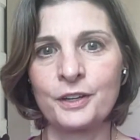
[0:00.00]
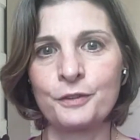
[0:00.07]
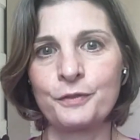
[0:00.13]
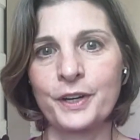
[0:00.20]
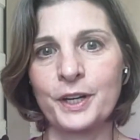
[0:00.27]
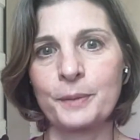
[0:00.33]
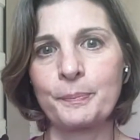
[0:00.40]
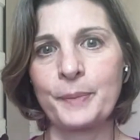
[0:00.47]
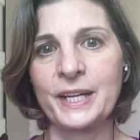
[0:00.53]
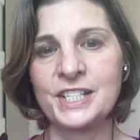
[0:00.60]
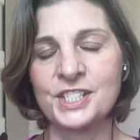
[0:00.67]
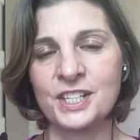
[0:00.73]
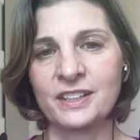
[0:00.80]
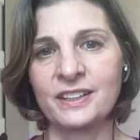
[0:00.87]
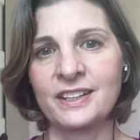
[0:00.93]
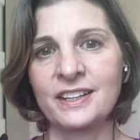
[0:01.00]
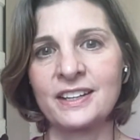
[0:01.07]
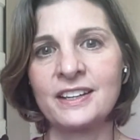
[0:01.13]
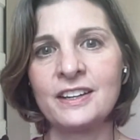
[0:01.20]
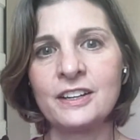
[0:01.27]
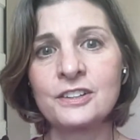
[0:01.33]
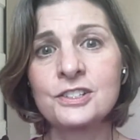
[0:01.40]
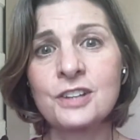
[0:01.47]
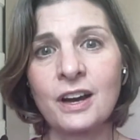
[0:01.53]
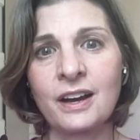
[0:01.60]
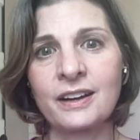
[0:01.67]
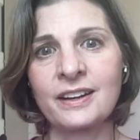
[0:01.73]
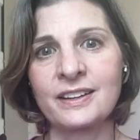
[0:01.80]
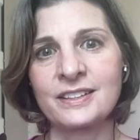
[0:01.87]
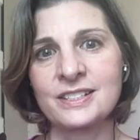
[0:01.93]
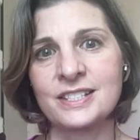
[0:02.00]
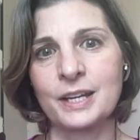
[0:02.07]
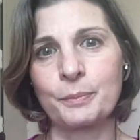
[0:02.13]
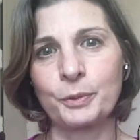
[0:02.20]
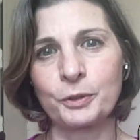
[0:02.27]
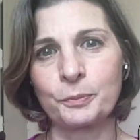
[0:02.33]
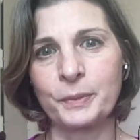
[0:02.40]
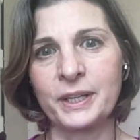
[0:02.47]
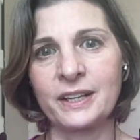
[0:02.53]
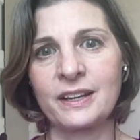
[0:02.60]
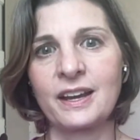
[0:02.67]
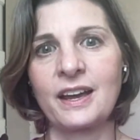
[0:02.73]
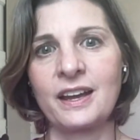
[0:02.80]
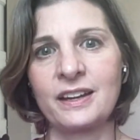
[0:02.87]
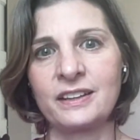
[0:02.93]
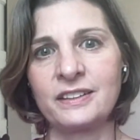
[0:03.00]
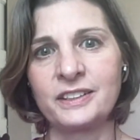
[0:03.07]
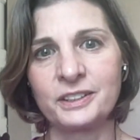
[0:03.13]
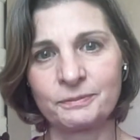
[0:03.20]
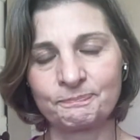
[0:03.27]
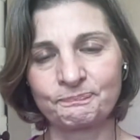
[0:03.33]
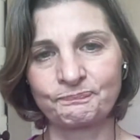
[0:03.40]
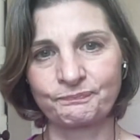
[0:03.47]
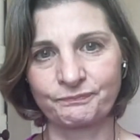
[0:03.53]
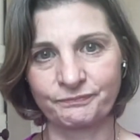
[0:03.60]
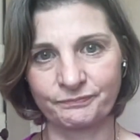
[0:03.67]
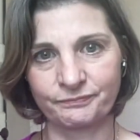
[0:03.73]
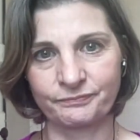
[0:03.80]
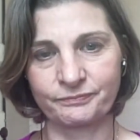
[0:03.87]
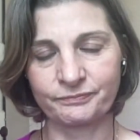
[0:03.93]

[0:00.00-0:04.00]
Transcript: who very patiently taught and discipled me, and mm,